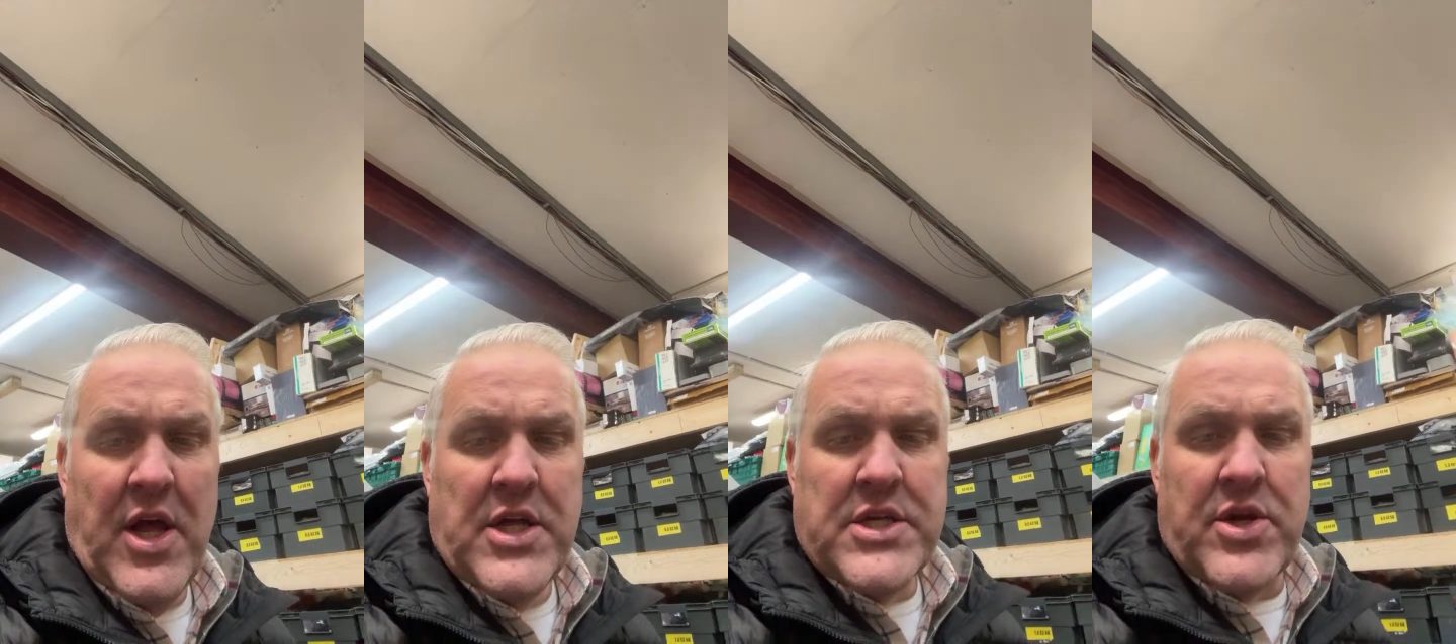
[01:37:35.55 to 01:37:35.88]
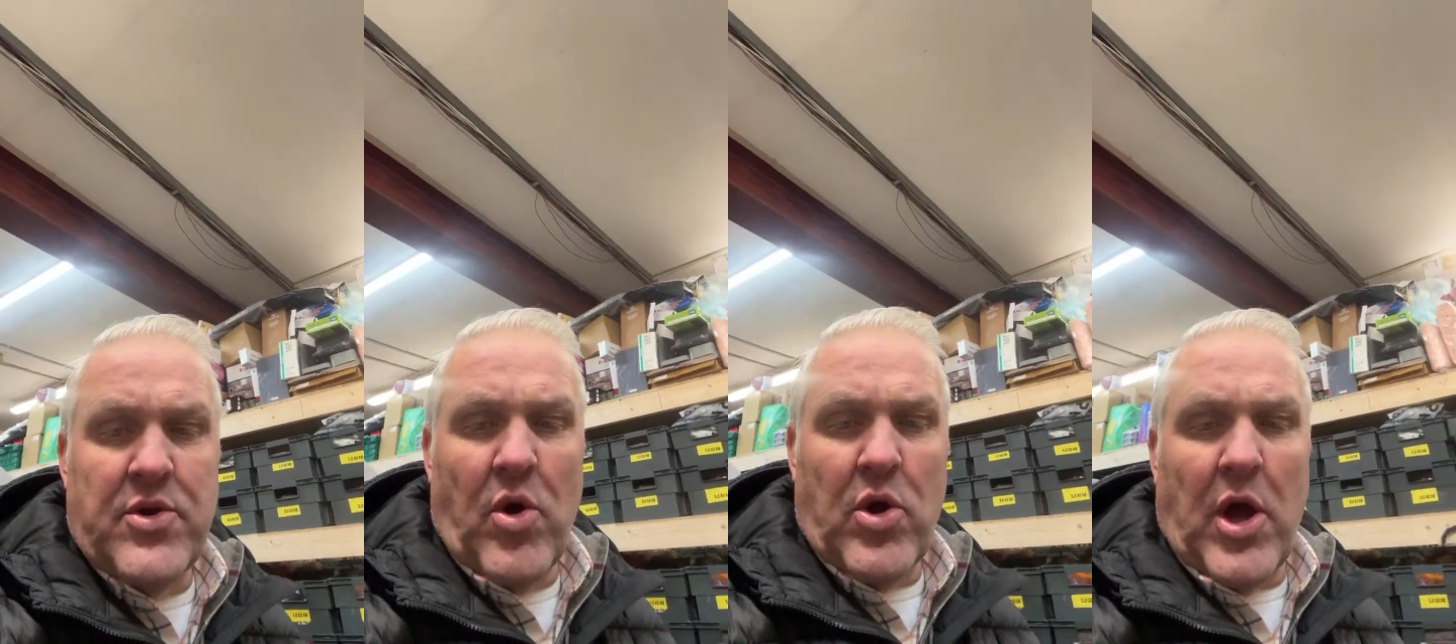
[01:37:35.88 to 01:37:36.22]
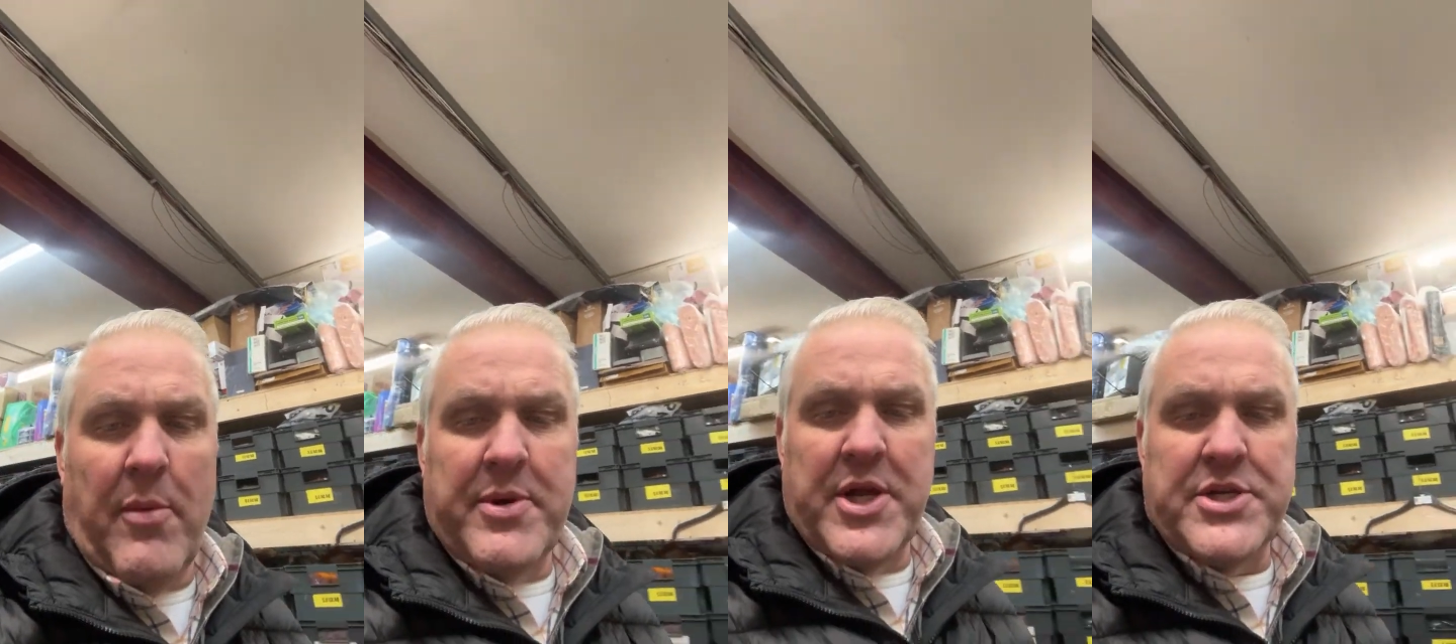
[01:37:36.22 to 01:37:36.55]
So no
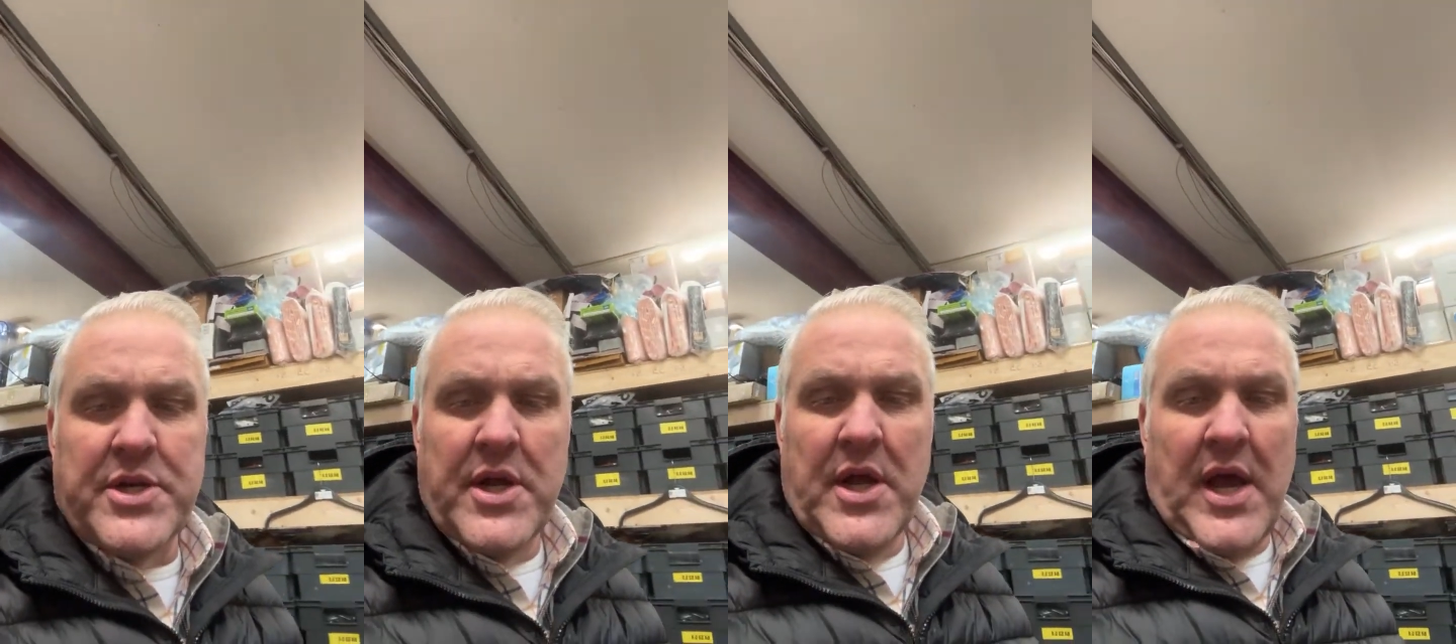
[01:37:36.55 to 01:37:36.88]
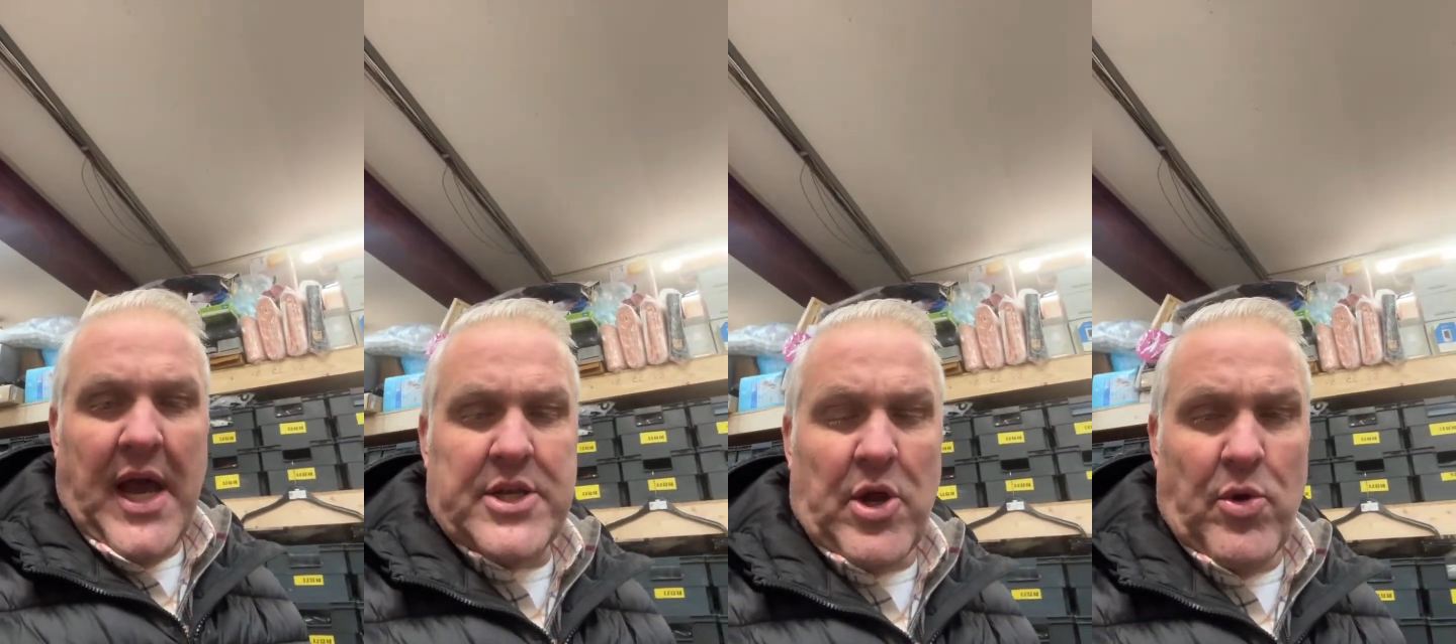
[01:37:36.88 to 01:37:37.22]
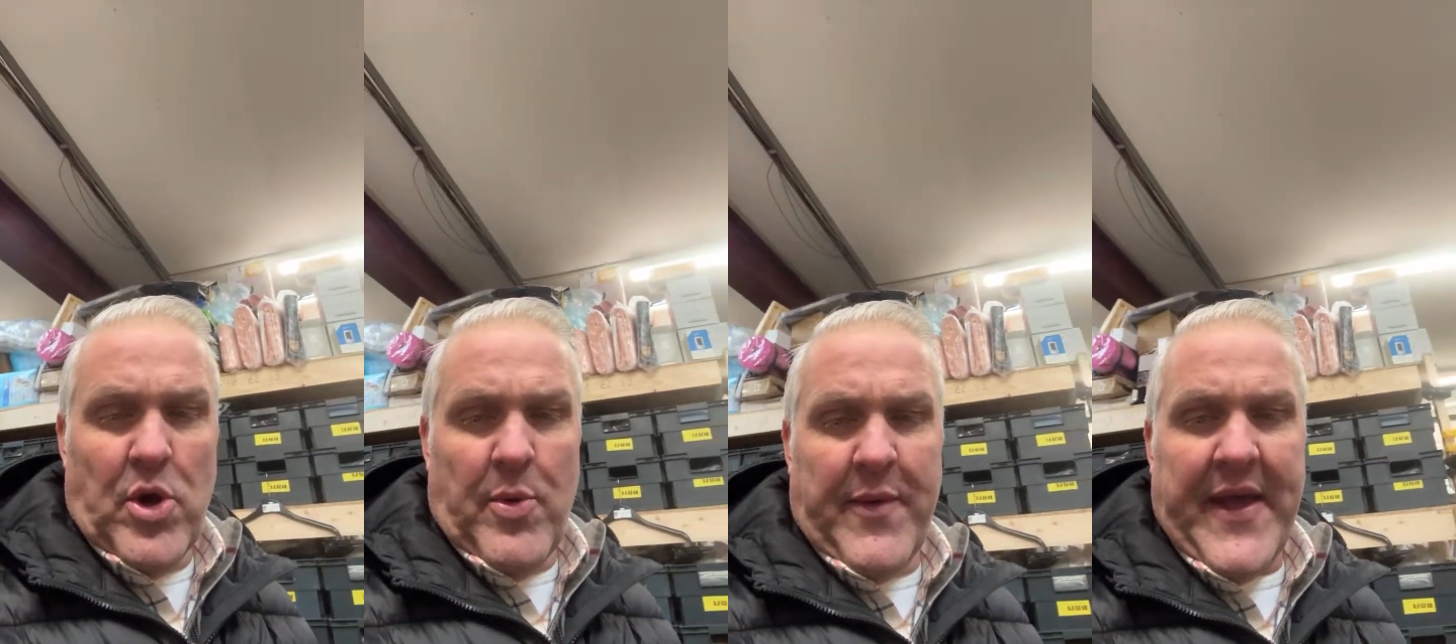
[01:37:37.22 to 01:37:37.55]
competition. I don't
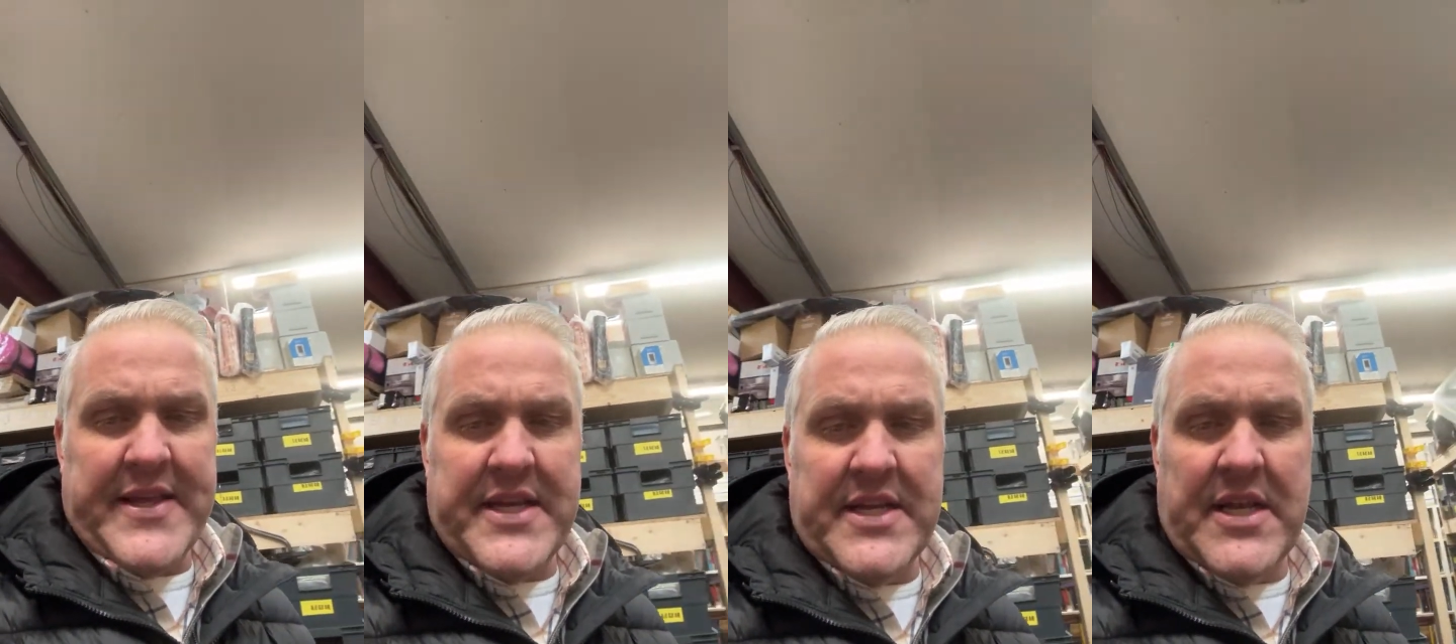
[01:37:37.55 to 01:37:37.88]
know what that's it,